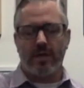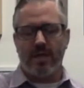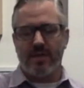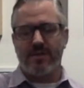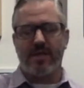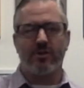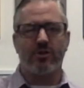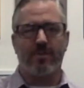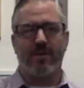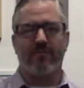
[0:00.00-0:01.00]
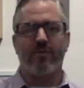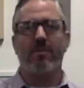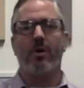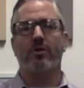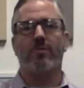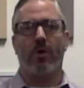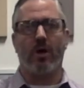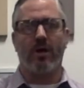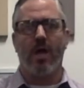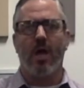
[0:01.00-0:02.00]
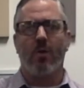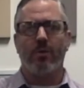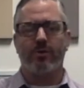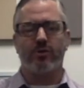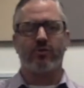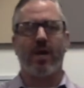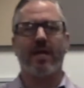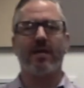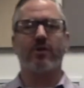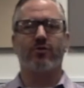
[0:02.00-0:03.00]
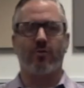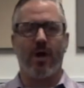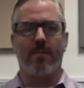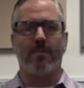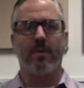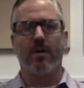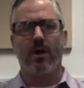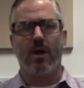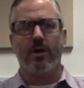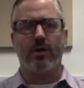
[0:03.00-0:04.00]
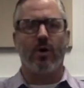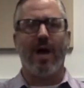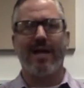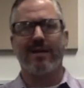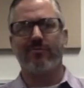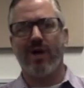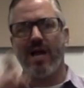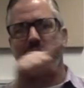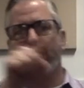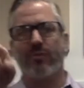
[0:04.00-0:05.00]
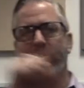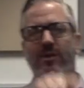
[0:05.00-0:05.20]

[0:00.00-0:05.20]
at the instrument, for the most part, when you're striking a drum, I can read